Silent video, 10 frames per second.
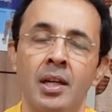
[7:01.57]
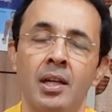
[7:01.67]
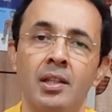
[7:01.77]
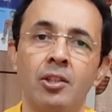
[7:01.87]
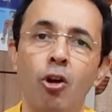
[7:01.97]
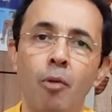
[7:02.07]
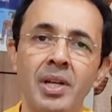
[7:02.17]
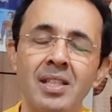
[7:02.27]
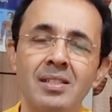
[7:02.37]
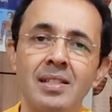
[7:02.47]
The
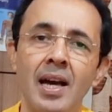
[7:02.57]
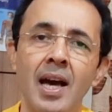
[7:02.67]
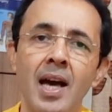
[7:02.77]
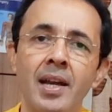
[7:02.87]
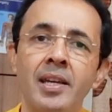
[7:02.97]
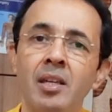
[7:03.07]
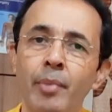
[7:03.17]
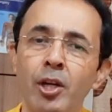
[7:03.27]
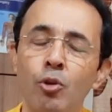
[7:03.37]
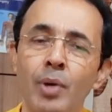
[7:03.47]
commonest are
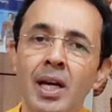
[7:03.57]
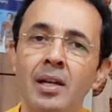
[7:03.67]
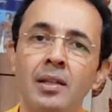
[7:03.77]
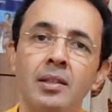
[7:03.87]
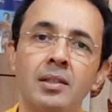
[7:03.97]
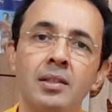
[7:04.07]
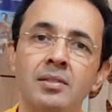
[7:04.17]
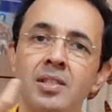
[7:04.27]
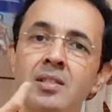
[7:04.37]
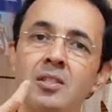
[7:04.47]
hematoma,
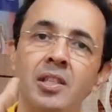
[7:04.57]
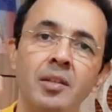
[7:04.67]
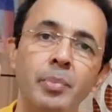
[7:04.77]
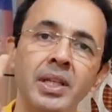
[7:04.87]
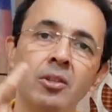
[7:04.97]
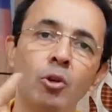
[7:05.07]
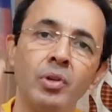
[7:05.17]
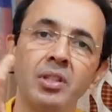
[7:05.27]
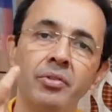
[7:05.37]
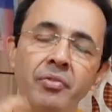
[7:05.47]
since it being
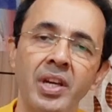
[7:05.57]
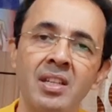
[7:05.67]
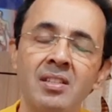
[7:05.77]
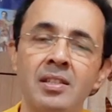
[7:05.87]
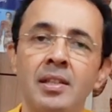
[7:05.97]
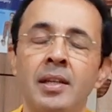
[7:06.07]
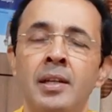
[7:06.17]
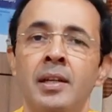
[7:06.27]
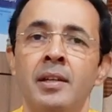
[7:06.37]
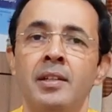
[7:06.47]
over the face,
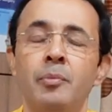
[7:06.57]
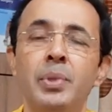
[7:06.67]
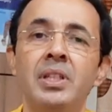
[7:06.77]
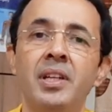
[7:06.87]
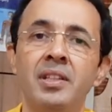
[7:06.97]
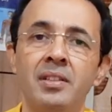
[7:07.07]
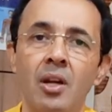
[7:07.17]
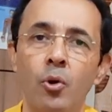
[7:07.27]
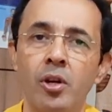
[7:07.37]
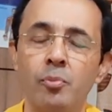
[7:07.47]
it being an
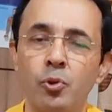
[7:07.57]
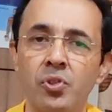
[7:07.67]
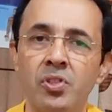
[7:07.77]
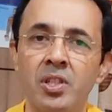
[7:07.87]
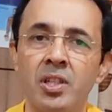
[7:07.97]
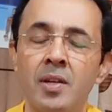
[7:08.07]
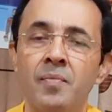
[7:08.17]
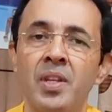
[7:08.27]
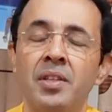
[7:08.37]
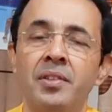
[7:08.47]
intraoral procedure,
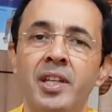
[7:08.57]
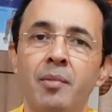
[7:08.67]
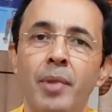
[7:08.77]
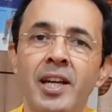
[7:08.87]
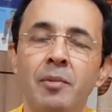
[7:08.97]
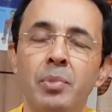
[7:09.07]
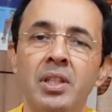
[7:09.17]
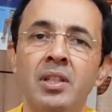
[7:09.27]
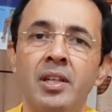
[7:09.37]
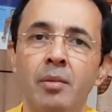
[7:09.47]
there might
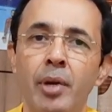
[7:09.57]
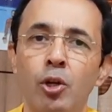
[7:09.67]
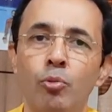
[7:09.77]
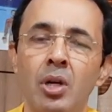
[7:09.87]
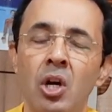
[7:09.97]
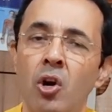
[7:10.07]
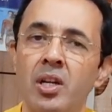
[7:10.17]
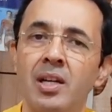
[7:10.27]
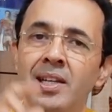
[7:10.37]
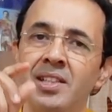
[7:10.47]
be a hematoma
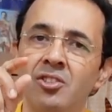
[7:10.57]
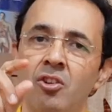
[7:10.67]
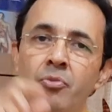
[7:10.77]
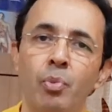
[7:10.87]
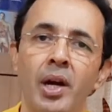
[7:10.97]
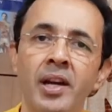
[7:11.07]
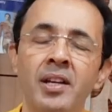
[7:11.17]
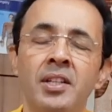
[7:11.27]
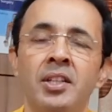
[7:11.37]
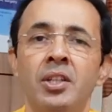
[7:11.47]
or a collection of
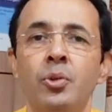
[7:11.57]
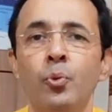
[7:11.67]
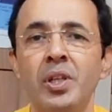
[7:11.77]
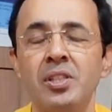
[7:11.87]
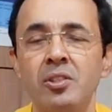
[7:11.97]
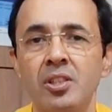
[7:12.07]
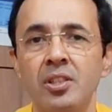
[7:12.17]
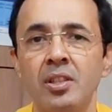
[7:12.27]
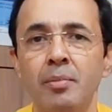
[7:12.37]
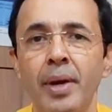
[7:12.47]
blood which
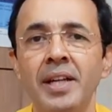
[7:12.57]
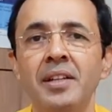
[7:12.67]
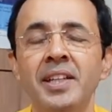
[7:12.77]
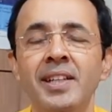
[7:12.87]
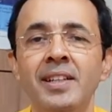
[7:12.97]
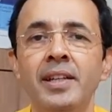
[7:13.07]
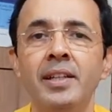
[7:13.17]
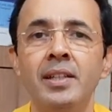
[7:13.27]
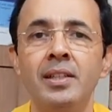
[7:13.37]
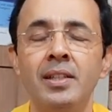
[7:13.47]
might need
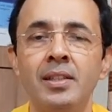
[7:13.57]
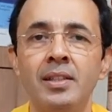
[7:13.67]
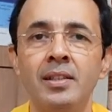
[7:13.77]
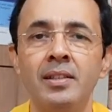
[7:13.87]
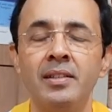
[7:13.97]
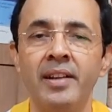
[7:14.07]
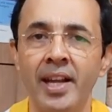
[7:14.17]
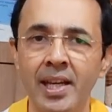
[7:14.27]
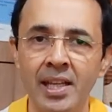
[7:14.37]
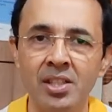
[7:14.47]

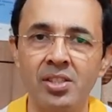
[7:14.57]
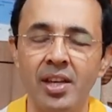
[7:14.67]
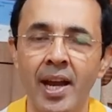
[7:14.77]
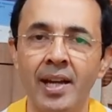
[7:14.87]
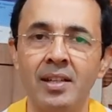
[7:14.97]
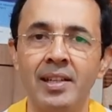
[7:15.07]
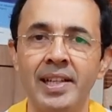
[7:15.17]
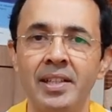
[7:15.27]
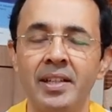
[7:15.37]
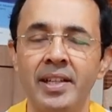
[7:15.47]
drainage at a
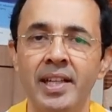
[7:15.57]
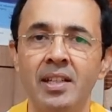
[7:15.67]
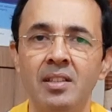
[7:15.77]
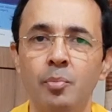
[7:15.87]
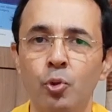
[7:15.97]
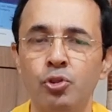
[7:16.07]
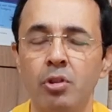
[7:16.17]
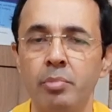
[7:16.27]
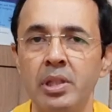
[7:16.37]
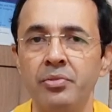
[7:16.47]
later date in the
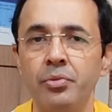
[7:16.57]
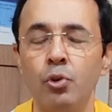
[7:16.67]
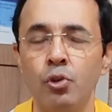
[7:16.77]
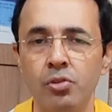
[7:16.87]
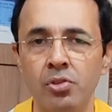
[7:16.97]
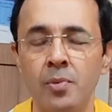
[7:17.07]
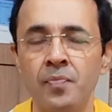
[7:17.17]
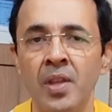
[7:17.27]
post-operative course.